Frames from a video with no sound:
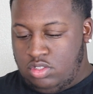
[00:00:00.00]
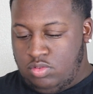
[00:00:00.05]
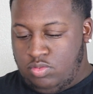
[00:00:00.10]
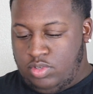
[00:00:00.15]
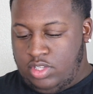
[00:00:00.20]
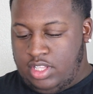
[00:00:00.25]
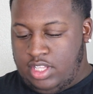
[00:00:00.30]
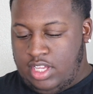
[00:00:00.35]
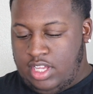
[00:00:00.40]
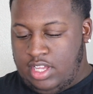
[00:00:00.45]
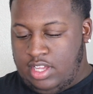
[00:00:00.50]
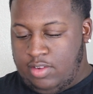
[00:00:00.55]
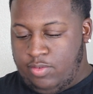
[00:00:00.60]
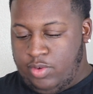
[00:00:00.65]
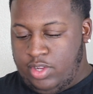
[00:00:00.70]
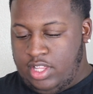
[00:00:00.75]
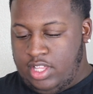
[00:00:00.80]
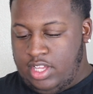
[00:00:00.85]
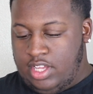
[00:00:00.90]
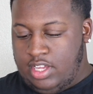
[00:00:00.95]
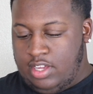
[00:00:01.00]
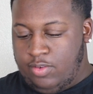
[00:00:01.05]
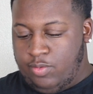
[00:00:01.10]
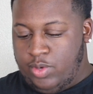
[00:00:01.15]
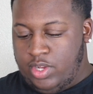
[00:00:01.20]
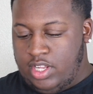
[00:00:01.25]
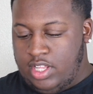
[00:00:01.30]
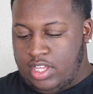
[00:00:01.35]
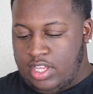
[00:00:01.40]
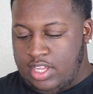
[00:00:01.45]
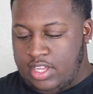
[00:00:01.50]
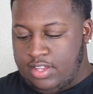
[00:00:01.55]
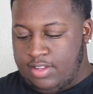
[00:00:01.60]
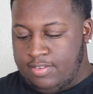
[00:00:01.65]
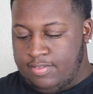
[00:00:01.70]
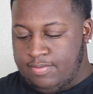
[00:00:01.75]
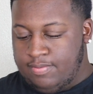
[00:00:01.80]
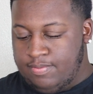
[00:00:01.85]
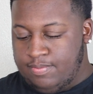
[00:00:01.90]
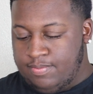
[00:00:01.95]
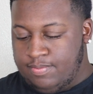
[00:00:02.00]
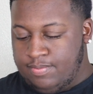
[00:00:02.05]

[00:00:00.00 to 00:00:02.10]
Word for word: Where they at? Where they at? Where they at?